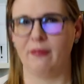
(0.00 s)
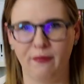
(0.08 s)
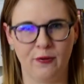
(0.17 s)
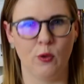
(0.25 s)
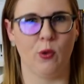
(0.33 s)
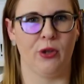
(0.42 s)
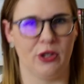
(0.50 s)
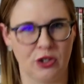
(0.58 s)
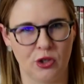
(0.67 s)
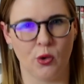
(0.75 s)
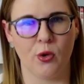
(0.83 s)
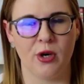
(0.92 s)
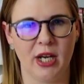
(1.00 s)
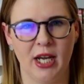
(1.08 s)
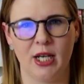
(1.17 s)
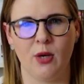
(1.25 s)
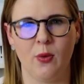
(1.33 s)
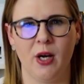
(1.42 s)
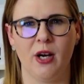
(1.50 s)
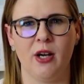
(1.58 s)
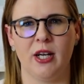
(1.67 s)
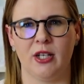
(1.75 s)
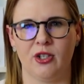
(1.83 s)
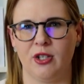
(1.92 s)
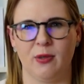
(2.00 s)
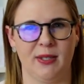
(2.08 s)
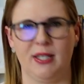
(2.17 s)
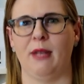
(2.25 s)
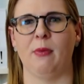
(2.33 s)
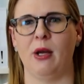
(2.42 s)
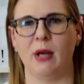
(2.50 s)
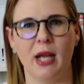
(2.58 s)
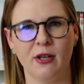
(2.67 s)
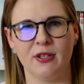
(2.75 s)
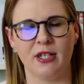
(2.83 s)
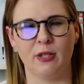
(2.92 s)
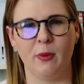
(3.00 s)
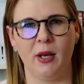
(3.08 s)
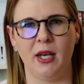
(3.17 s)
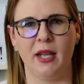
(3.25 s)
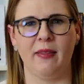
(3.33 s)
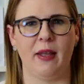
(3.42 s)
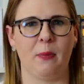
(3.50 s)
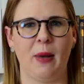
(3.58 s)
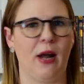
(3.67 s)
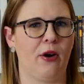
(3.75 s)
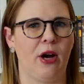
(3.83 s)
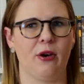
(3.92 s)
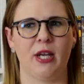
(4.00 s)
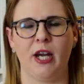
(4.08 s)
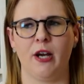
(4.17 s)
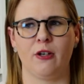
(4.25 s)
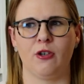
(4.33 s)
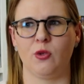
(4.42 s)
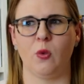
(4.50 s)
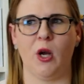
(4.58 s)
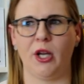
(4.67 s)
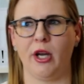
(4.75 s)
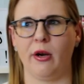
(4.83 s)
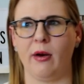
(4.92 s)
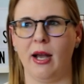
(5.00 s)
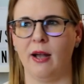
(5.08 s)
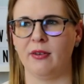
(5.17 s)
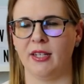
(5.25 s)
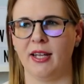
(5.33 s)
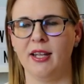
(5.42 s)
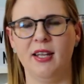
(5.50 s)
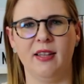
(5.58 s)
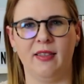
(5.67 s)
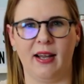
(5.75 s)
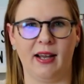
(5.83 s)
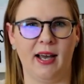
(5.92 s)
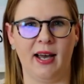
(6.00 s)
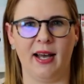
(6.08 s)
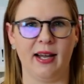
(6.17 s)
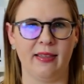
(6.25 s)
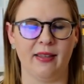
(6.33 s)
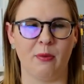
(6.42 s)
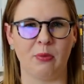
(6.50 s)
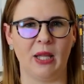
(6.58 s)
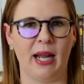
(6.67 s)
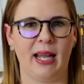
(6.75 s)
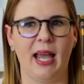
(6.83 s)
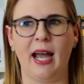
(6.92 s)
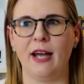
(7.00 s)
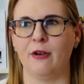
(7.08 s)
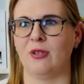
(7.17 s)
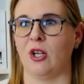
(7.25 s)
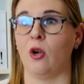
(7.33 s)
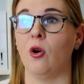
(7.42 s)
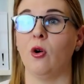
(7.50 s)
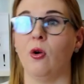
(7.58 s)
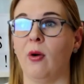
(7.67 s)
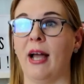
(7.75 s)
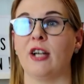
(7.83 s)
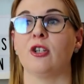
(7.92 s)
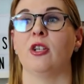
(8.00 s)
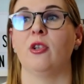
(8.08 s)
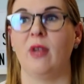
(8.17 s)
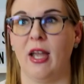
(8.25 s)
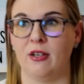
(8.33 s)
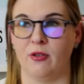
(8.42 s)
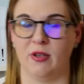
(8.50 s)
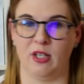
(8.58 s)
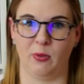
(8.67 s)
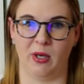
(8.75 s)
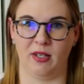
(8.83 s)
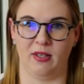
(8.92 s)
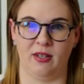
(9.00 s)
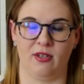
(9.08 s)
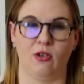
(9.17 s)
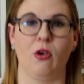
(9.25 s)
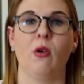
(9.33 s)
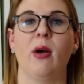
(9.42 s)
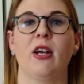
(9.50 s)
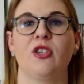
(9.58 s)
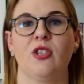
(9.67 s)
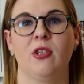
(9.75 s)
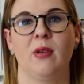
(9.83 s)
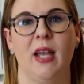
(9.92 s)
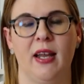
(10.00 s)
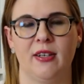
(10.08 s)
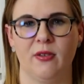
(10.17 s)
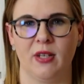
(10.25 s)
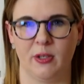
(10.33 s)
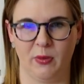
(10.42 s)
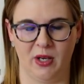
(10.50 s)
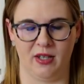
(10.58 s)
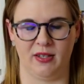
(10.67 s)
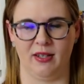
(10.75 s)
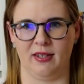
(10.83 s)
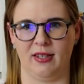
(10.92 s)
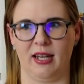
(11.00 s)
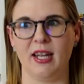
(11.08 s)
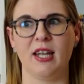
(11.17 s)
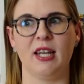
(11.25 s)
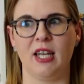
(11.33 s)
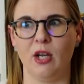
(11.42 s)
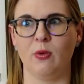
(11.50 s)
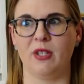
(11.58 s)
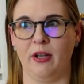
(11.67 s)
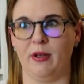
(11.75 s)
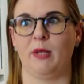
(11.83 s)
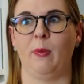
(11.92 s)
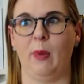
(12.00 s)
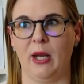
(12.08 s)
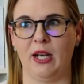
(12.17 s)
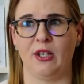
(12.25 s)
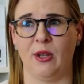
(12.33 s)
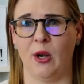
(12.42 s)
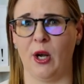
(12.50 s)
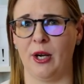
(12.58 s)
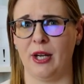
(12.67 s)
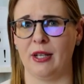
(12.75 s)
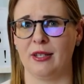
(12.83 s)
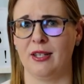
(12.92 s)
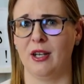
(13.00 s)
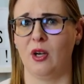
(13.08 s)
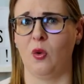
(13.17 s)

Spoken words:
fuel the story anywhere. It's just someone else explaining it, like background characters walking around, like that guy in the black hat who's like, oh, actually you can't do this because of this, and oh, actually you can't do this because of this. Like, he was there explaining to the audience